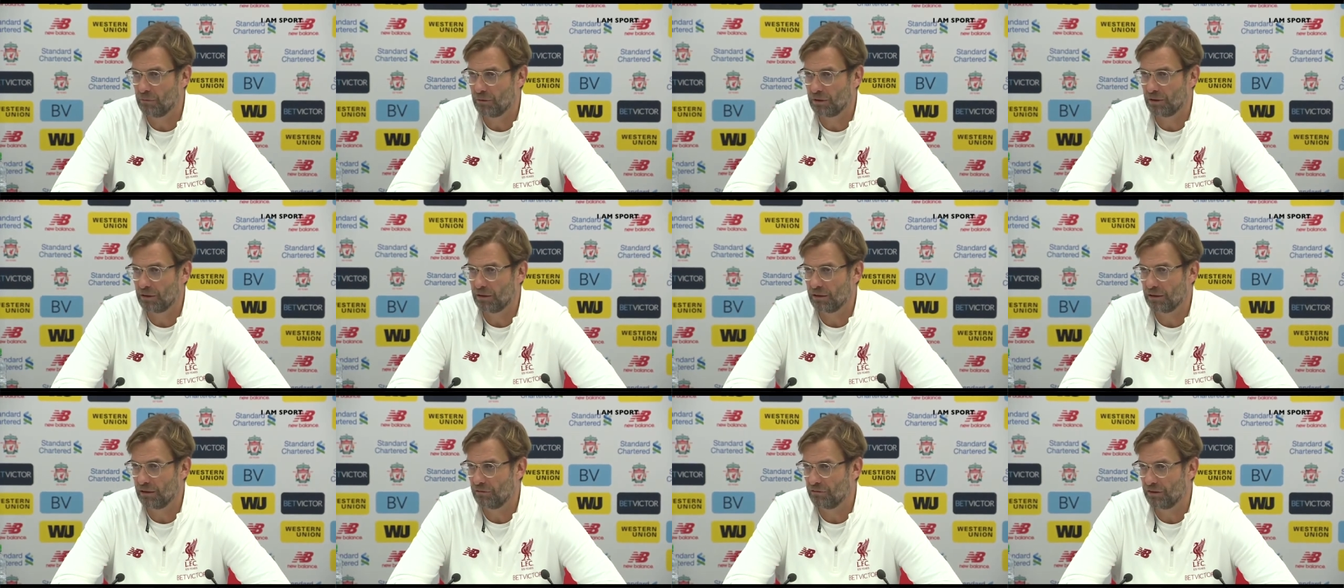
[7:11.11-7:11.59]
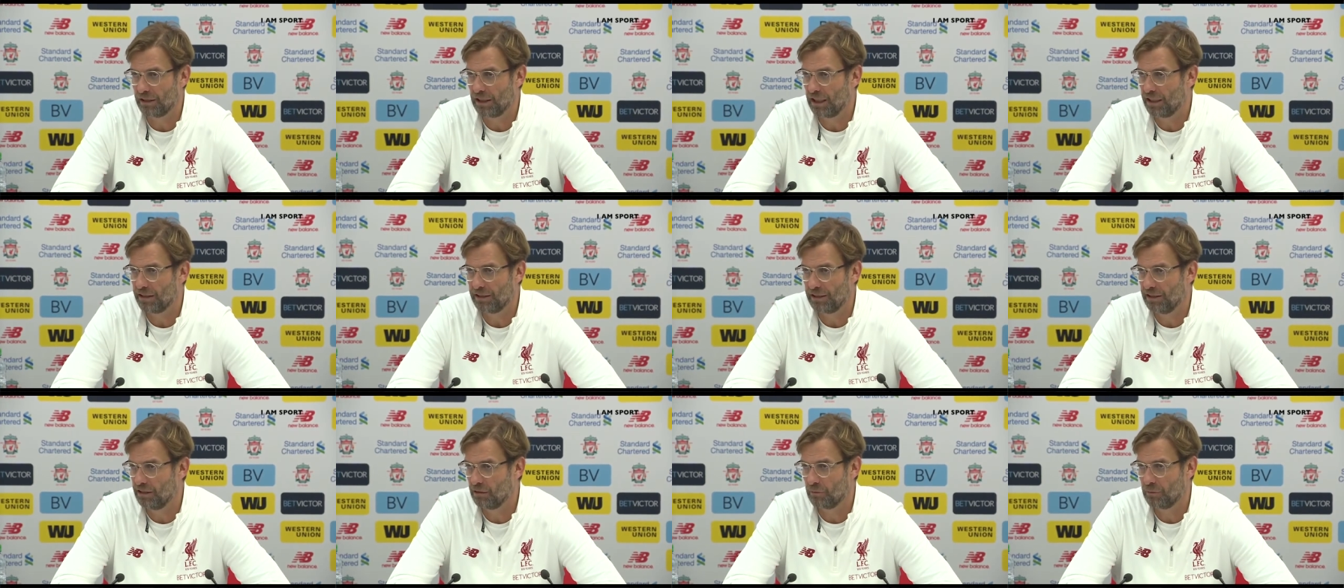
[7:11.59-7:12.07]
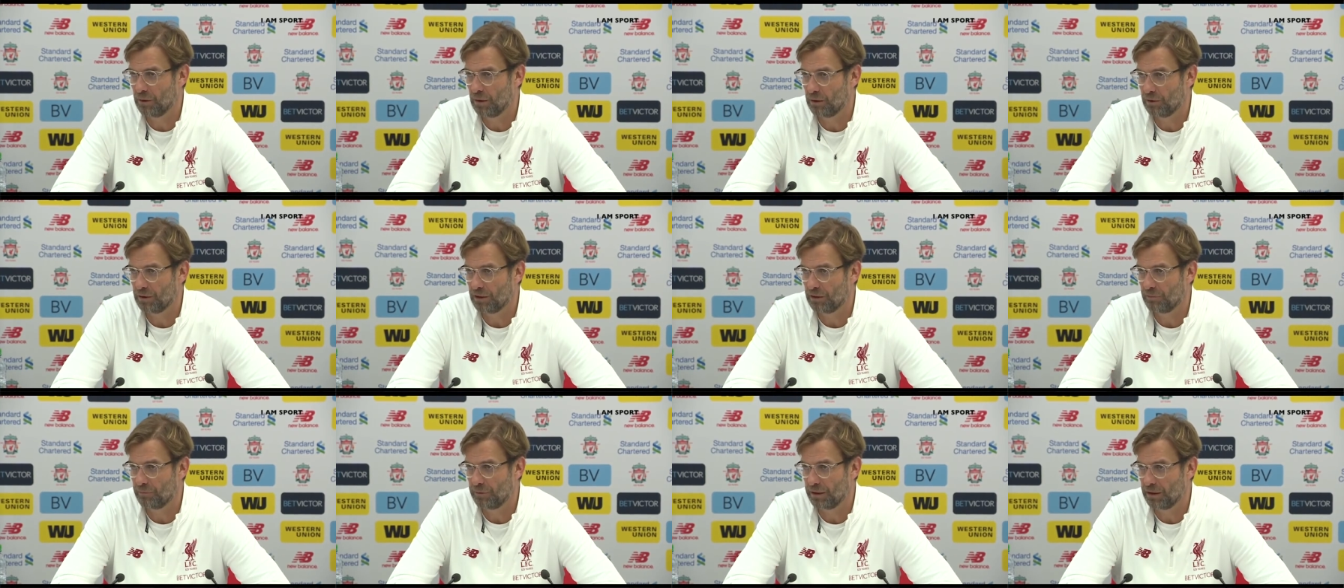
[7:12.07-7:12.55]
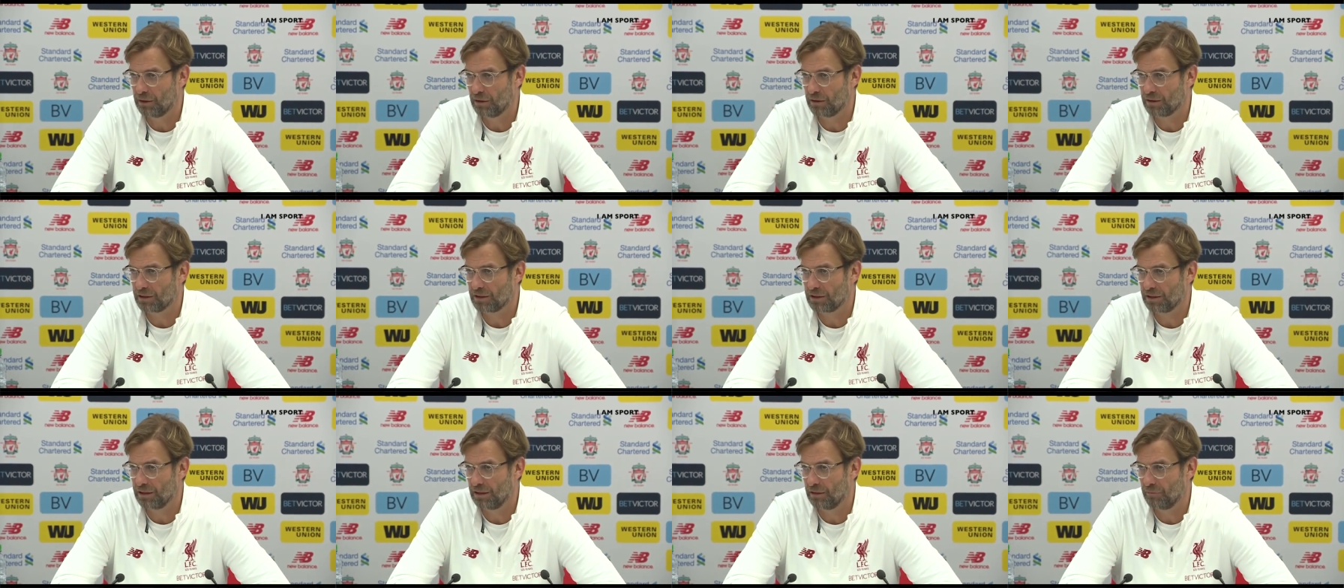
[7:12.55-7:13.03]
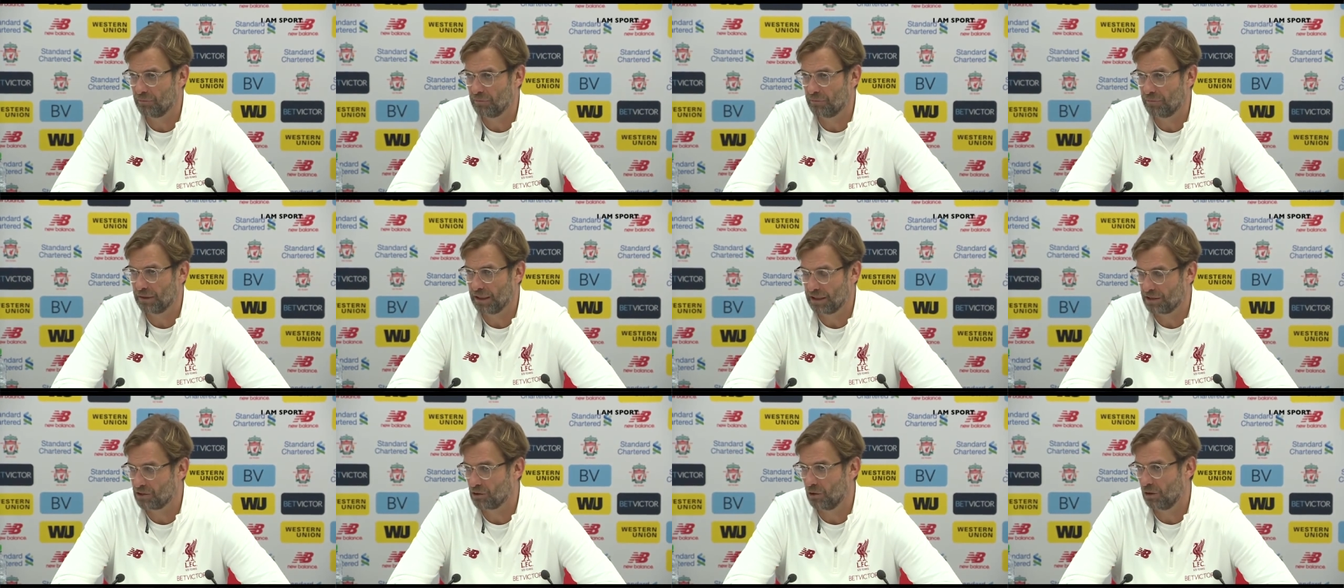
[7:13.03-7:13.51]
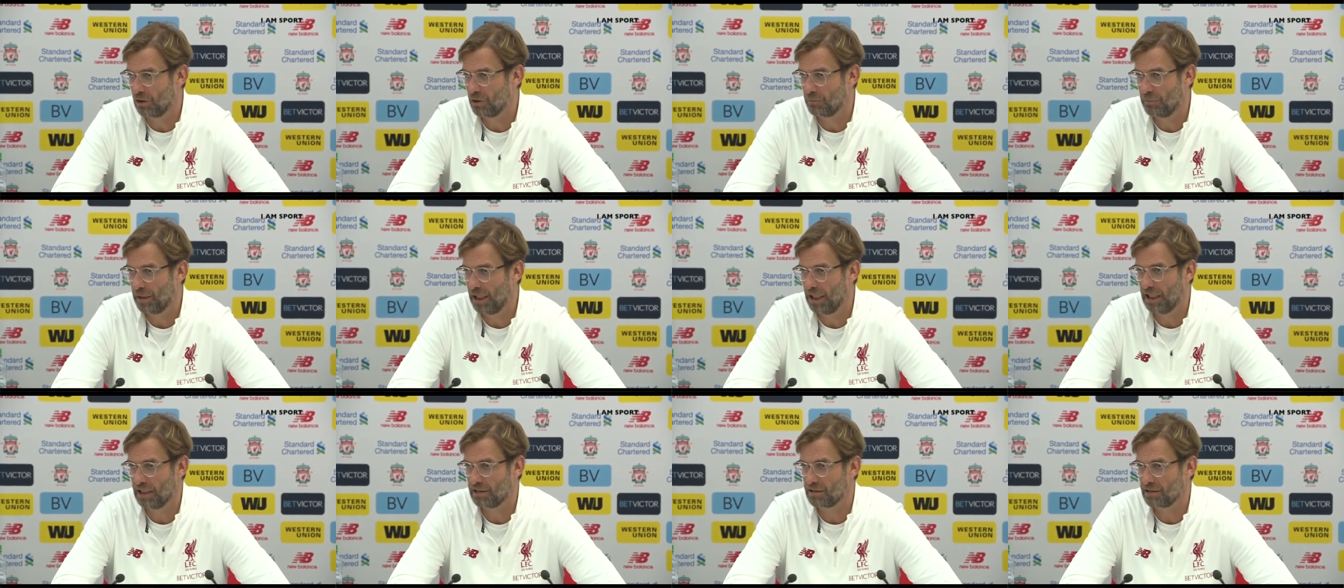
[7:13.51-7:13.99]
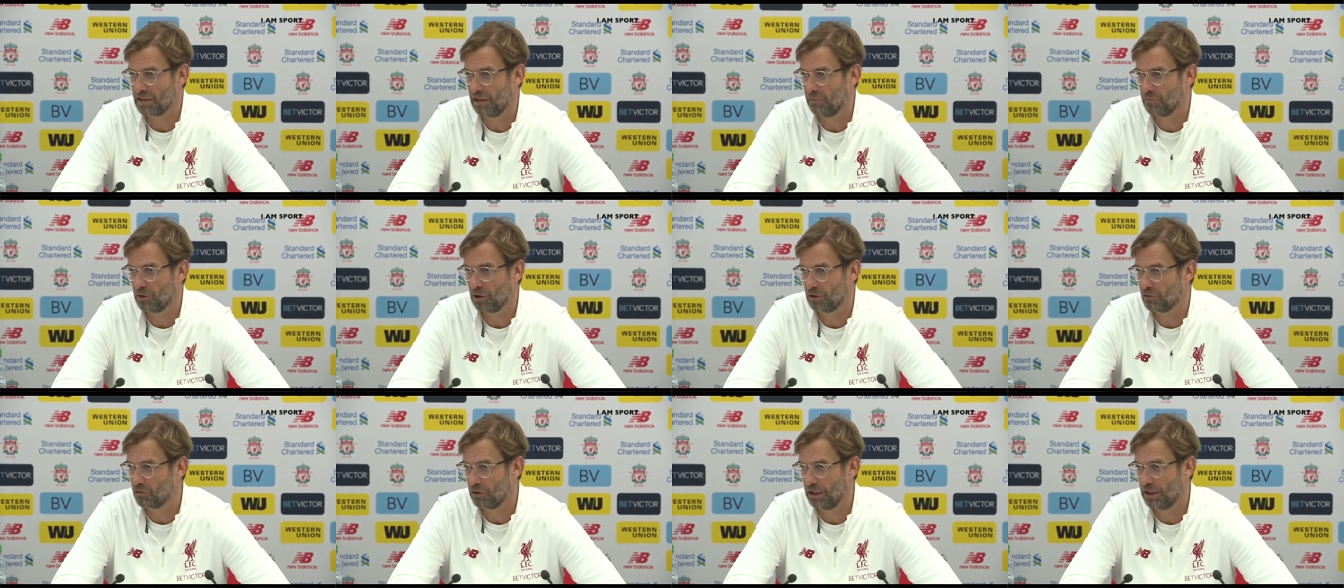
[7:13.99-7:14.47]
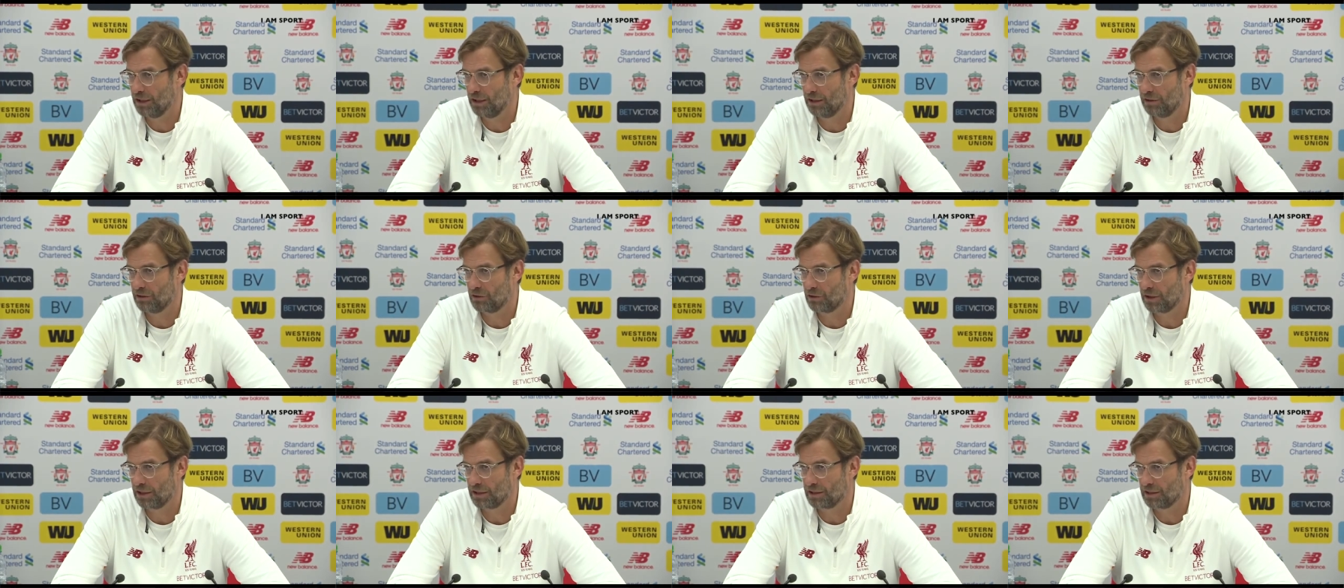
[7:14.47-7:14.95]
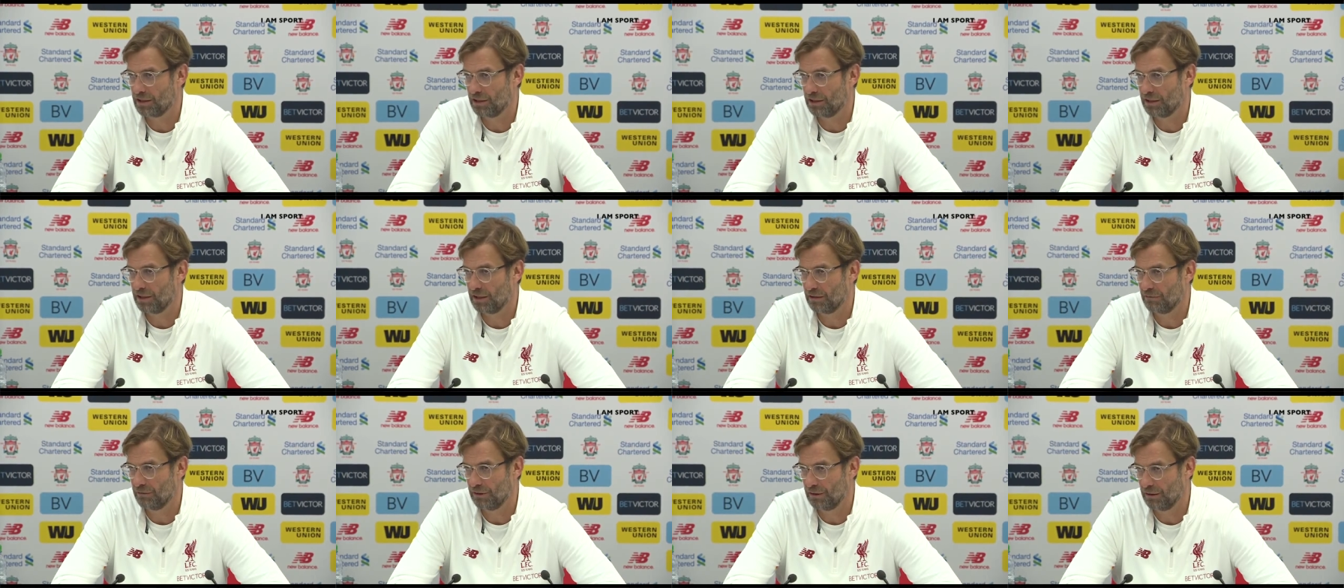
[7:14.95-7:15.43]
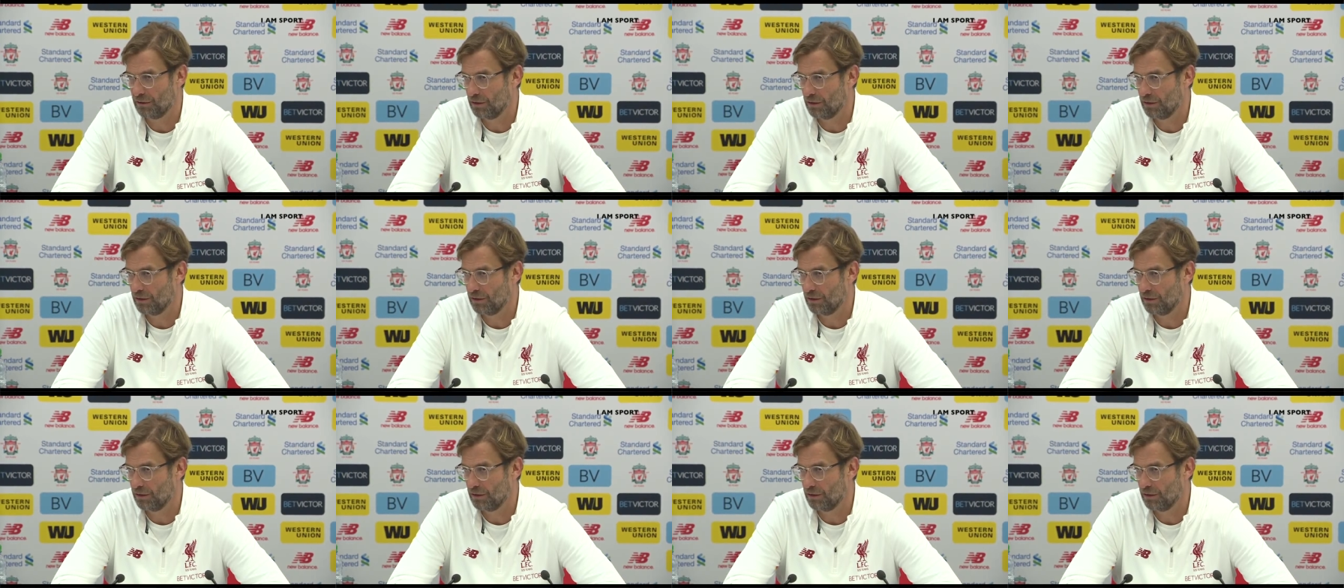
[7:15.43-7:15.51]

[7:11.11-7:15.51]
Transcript: Would not have an idea about it, because that's all the past. I'm not really interested in that.